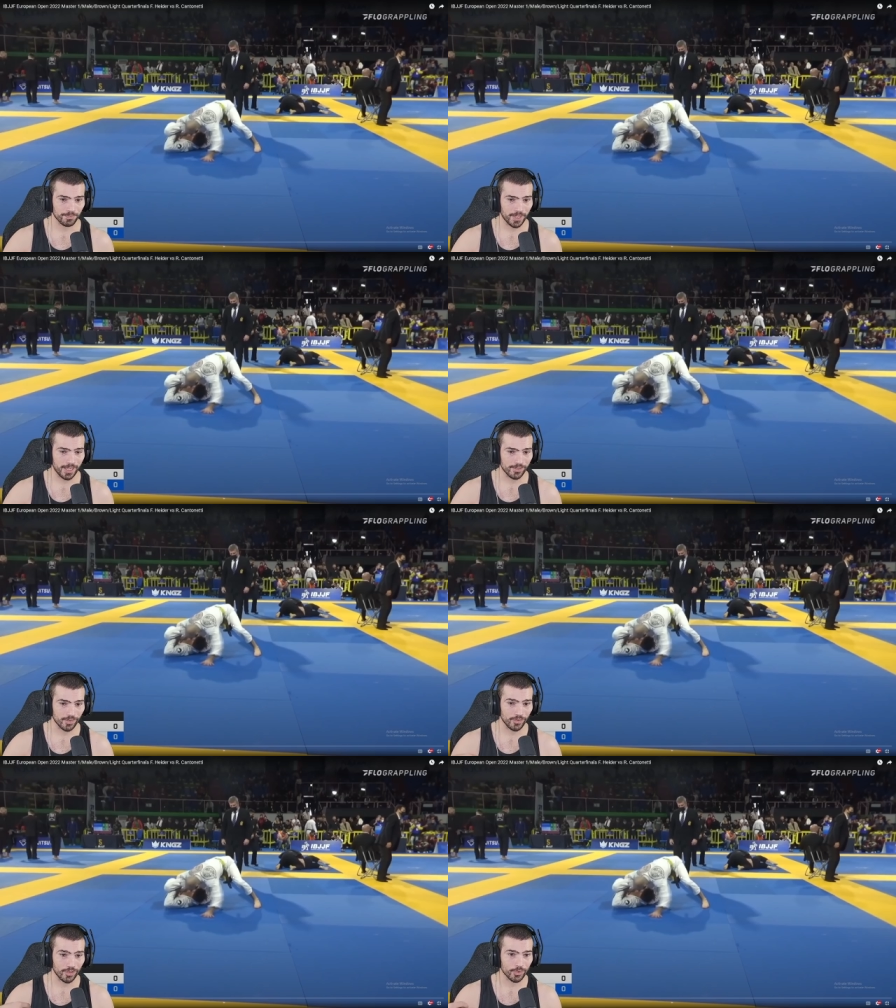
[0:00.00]

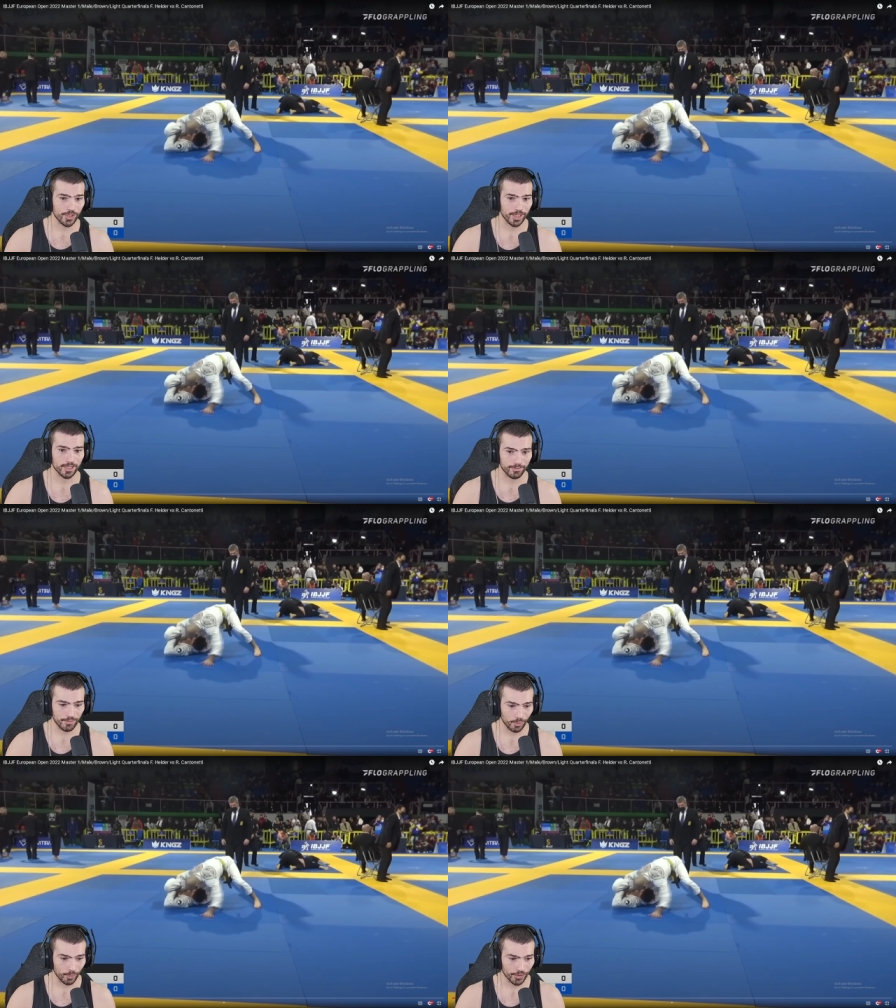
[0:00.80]
has no chance of
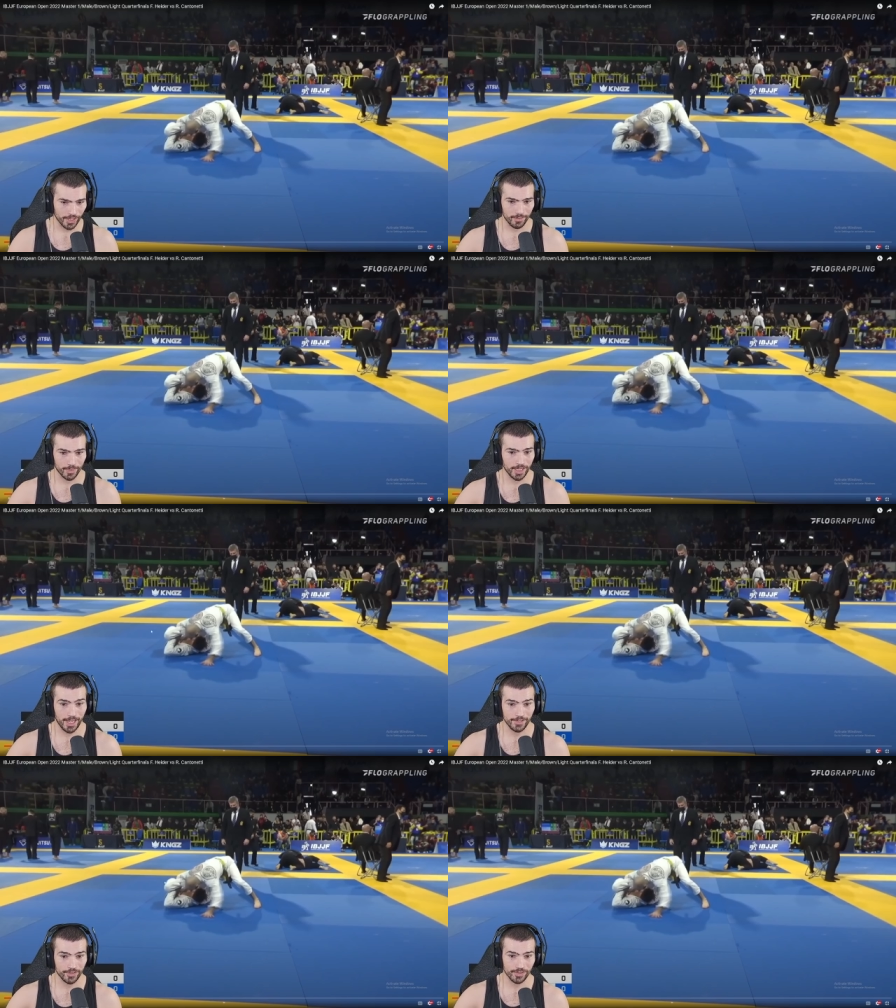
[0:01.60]
ever working when he
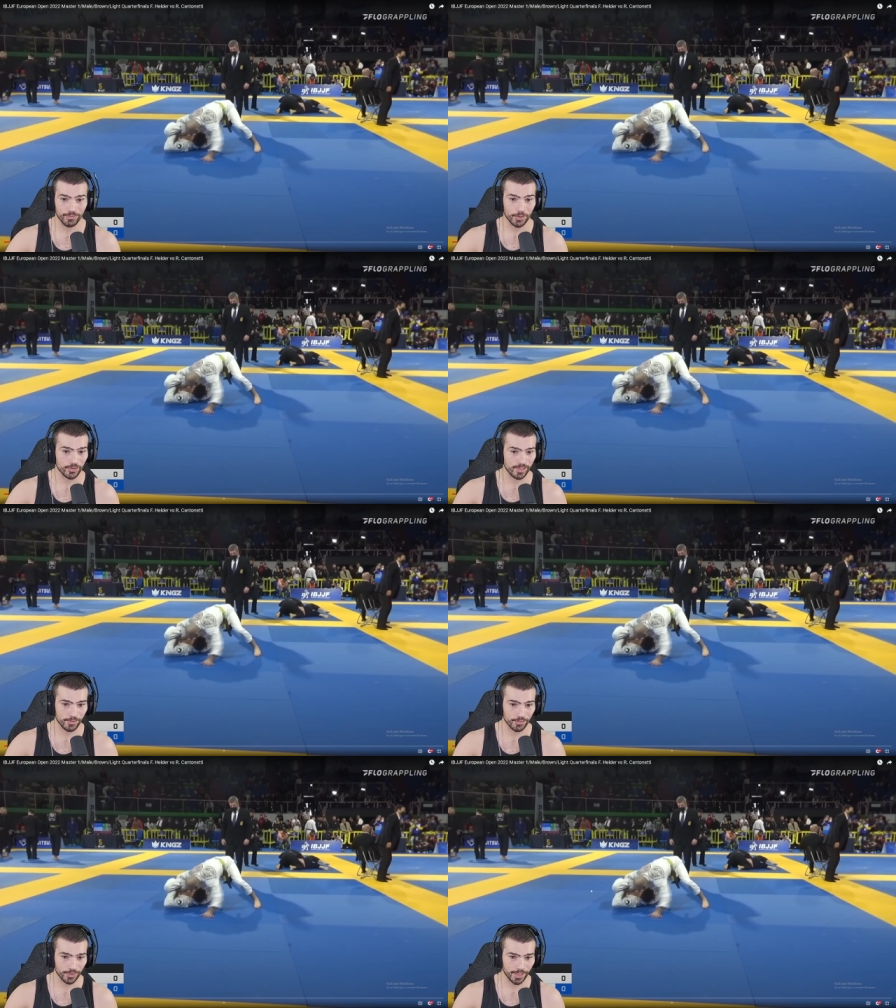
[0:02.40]
has this far sleeve
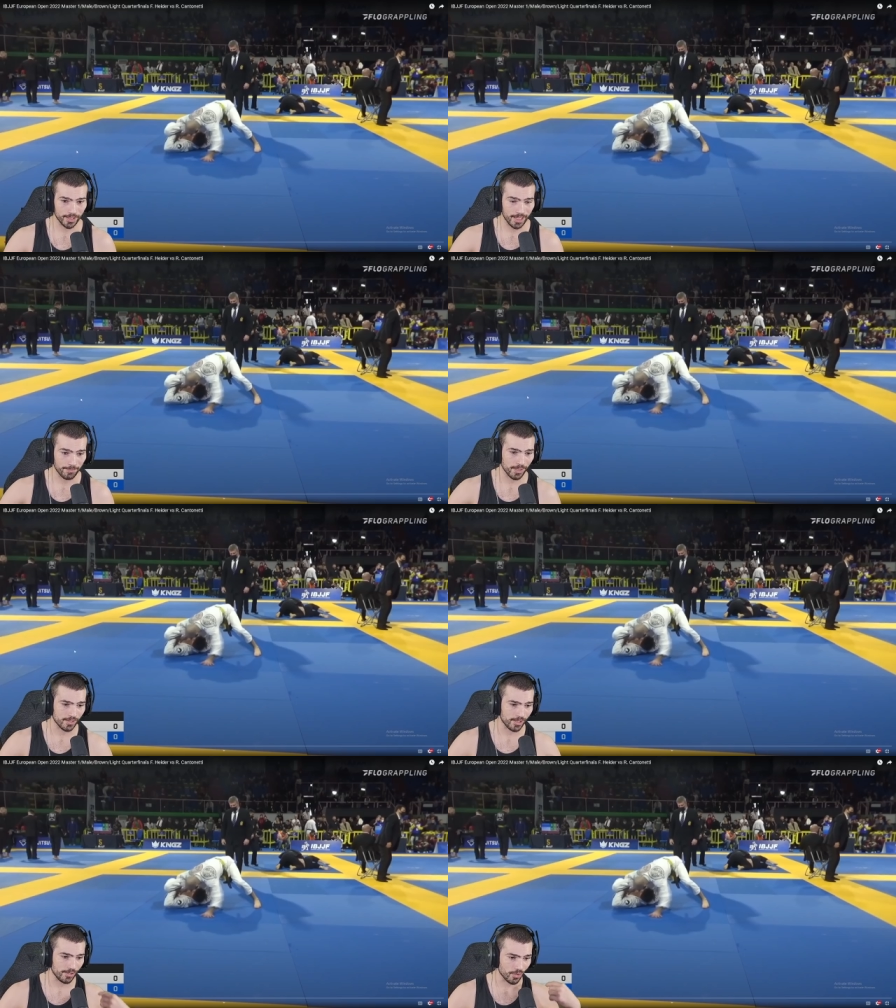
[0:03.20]
control like that
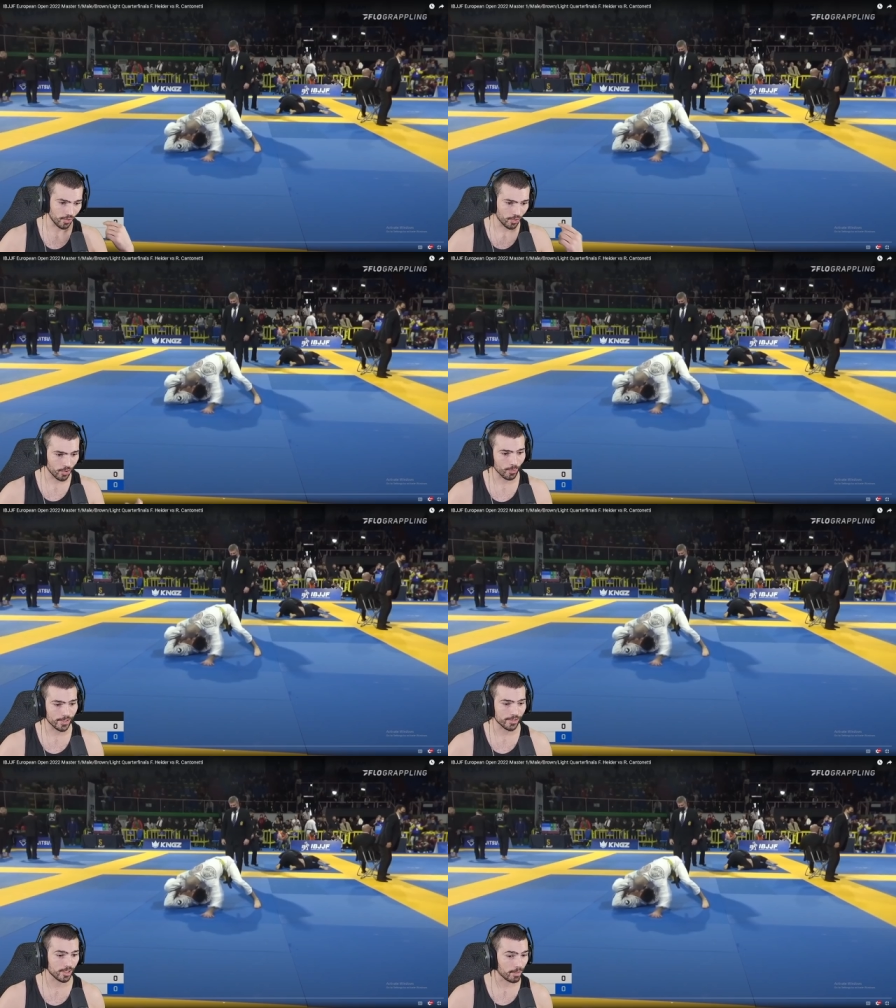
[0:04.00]
because he's
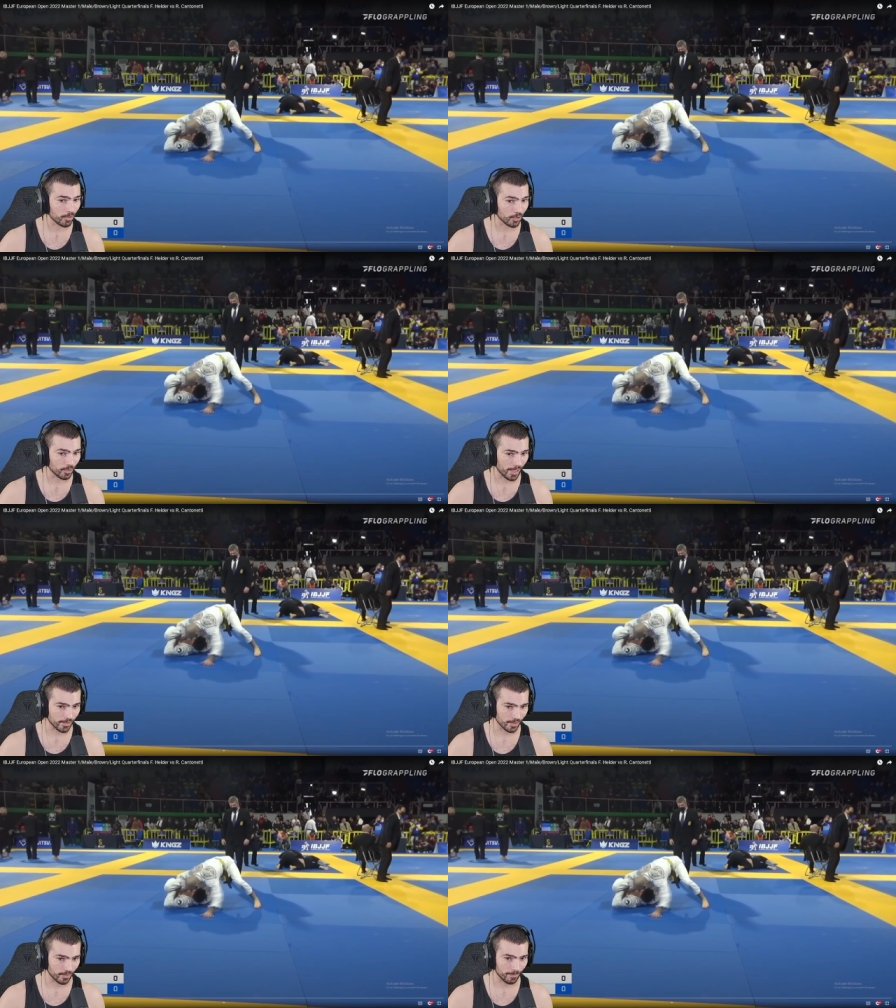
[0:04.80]
always going to be able to go
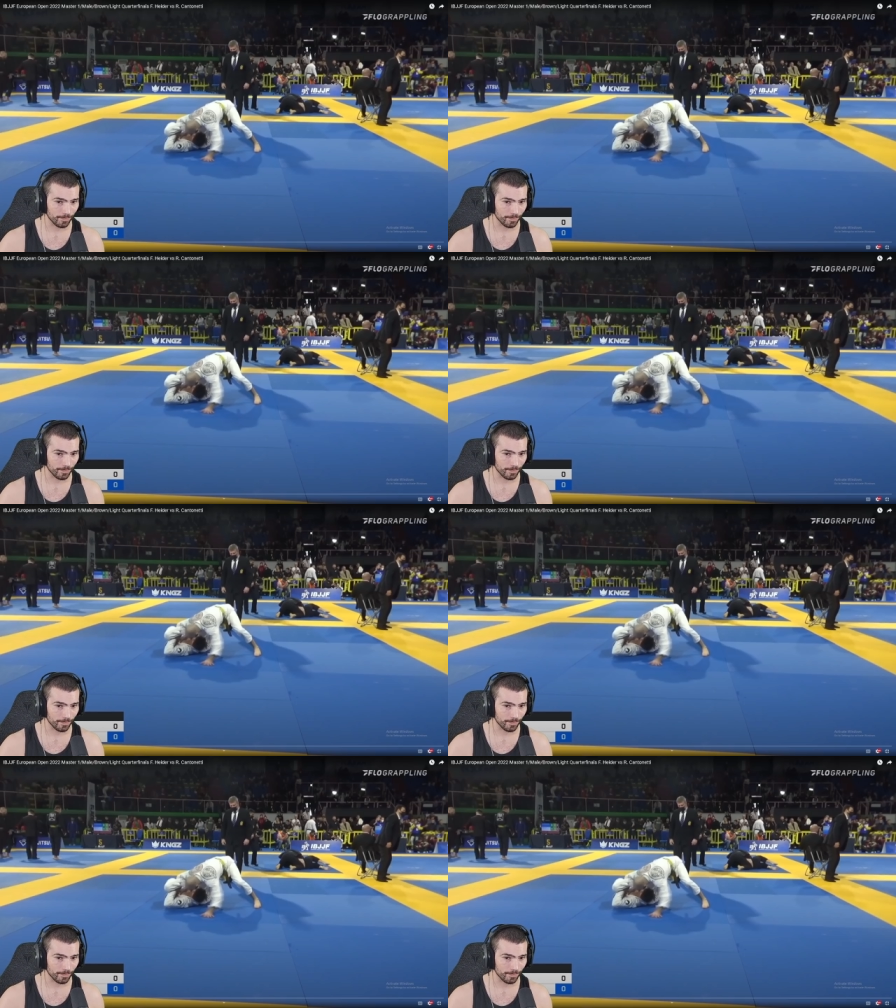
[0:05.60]
lasso.